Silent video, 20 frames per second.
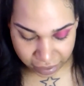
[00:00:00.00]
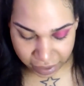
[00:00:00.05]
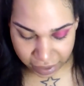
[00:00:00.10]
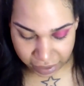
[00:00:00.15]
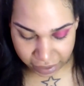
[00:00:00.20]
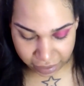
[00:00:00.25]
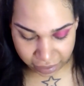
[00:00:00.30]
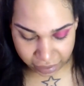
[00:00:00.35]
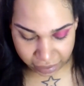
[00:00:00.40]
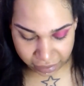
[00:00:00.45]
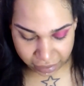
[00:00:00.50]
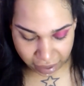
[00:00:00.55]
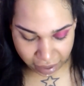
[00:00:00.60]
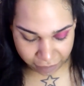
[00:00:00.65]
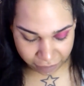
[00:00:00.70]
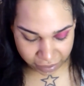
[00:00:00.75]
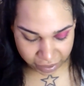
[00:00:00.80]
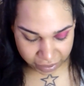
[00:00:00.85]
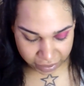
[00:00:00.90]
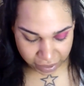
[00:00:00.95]
is I'm
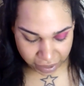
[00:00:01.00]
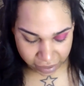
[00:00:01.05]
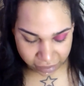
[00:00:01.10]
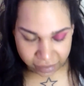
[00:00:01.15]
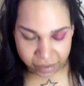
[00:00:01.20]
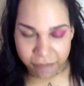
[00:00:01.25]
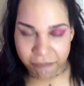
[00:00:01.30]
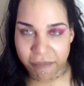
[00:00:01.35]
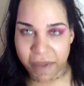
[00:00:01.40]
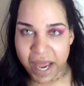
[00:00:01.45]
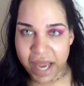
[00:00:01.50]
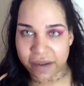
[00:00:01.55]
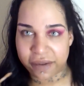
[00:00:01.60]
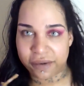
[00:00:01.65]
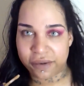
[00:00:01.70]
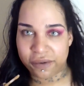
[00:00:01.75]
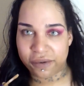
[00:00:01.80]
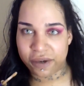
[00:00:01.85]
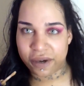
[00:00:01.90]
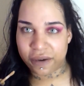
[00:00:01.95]
going to take some MAC
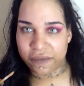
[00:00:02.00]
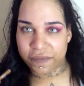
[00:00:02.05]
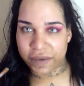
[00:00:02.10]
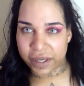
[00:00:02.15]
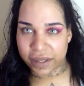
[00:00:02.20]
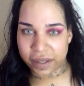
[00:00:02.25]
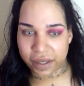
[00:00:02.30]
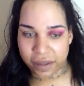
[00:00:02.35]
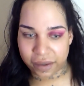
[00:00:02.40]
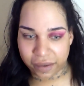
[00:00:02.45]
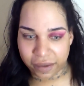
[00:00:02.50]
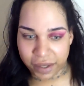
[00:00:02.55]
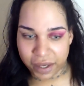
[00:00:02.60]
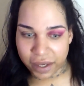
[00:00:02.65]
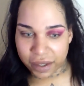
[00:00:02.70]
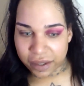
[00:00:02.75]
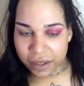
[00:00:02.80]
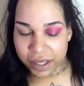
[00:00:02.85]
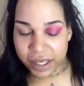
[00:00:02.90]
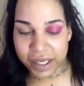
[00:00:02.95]
Studio Fix
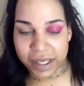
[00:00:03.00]
concealer.